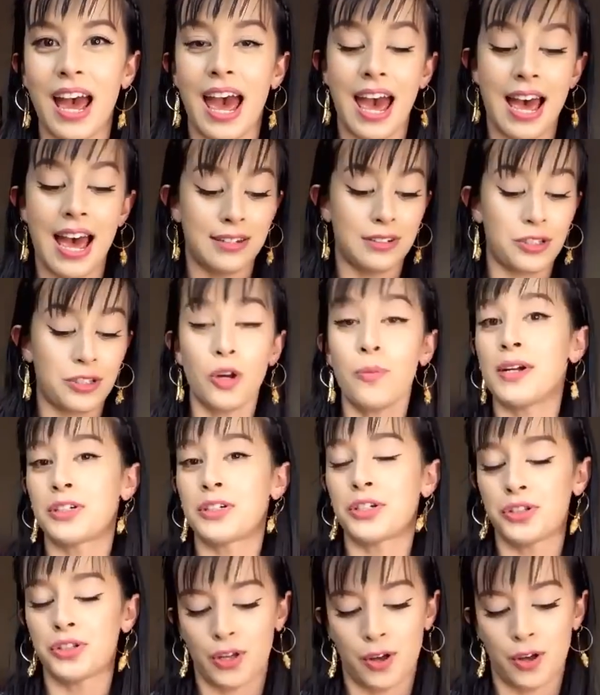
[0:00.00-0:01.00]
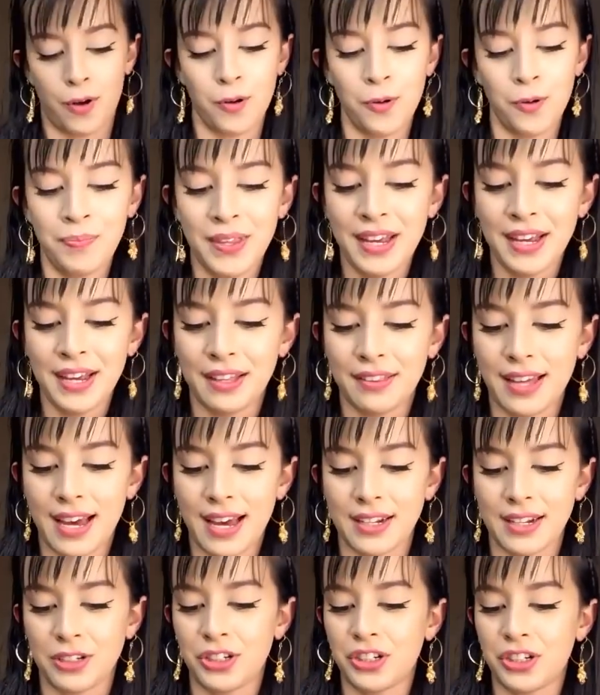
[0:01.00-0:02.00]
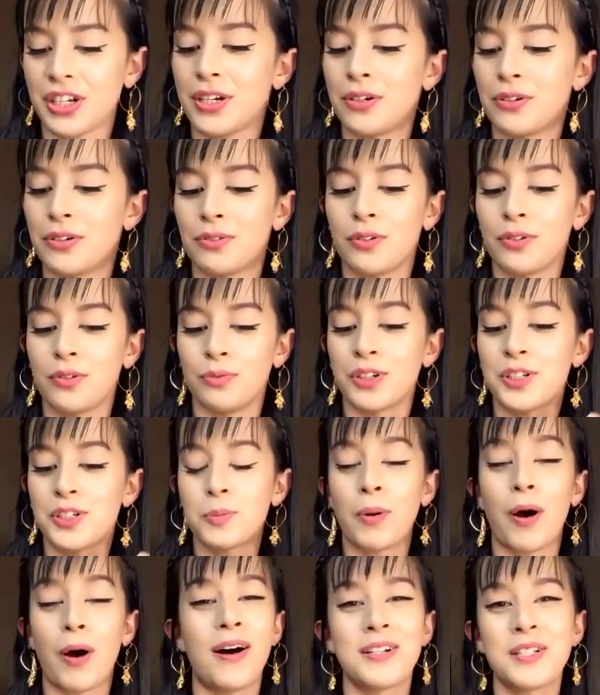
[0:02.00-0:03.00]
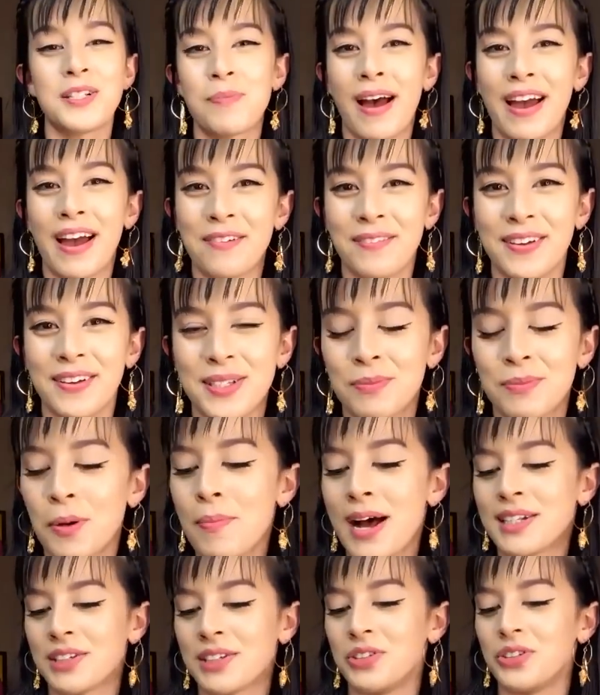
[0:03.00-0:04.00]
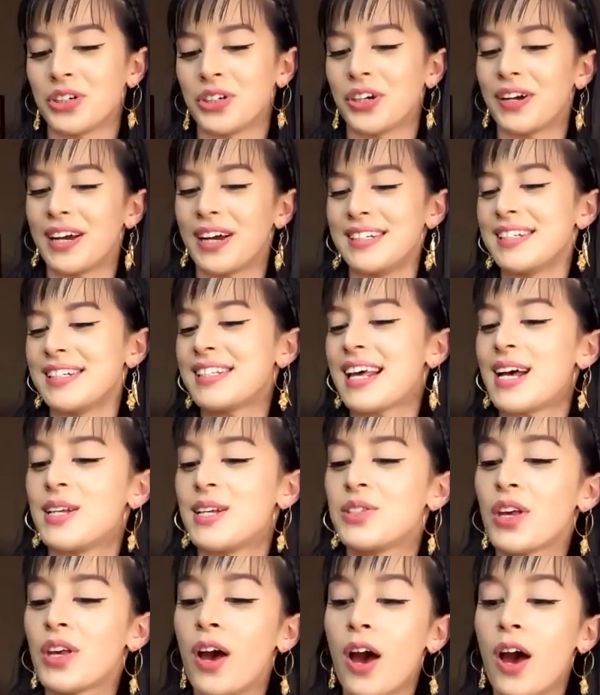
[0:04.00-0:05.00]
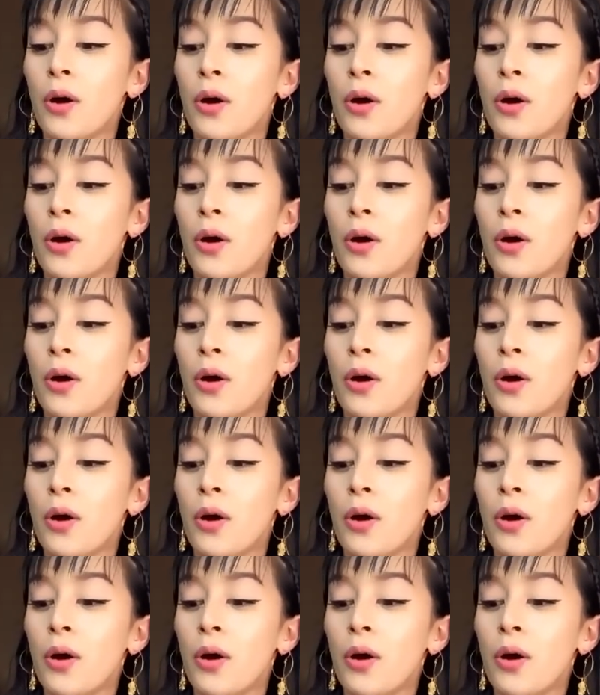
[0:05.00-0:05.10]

And so much so that she responds by invisible messenger and says,